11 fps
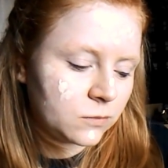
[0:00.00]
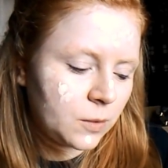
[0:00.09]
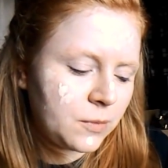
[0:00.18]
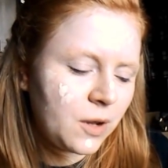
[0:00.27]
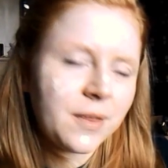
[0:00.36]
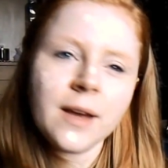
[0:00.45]

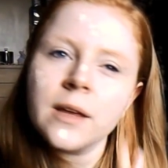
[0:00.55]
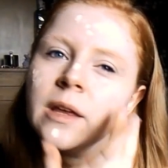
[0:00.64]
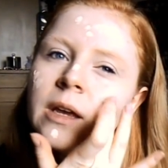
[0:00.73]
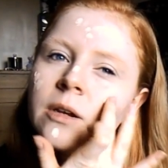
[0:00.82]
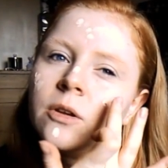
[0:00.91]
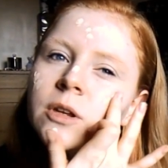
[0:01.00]
I'm not that
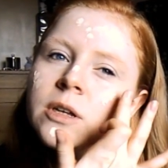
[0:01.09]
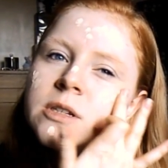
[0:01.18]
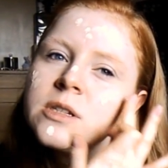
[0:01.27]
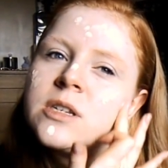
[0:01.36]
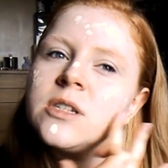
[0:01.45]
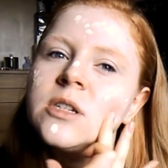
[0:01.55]
keen on the
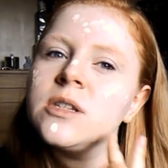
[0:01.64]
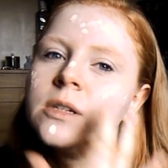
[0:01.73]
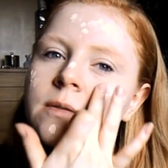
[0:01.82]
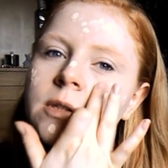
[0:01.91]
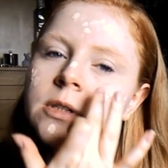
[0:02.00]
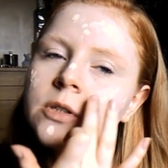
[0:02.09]
consistency
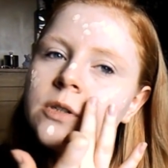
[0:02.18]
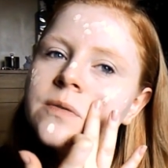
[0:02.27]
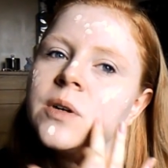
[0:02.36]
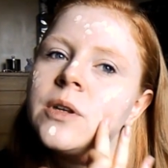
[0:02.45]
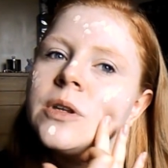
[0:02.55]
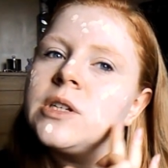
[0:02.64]
of this. I do
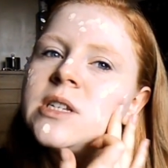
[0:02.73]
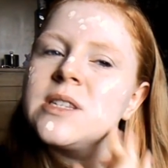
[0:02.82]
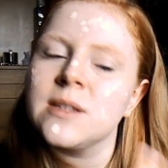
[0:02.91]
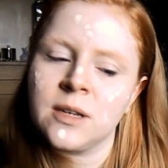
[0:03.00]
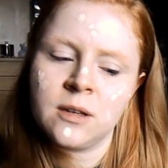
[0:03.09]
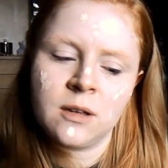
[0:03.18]
find that this is,
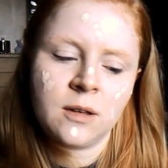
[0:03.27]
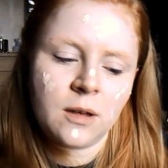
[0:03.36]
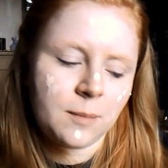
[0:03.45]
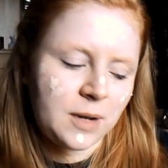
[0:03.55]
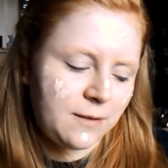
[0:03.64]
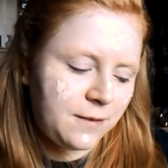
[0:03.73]

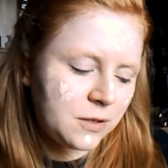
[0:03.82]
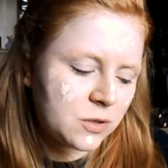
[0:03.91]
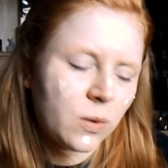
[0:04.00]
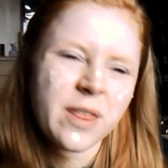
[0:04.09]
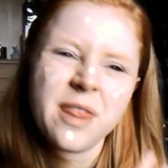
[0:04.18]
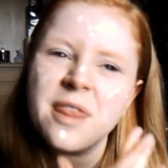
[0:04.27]
it feels
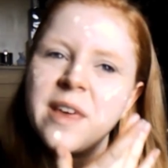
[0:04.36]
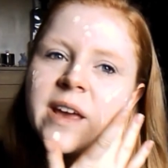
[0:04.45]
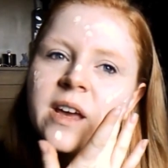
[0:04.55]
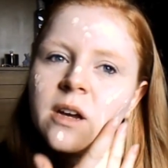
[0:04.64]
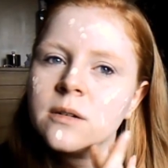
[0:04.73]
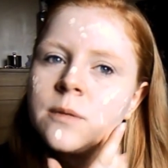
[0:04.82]
quite
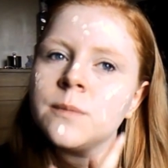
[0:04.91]
thick.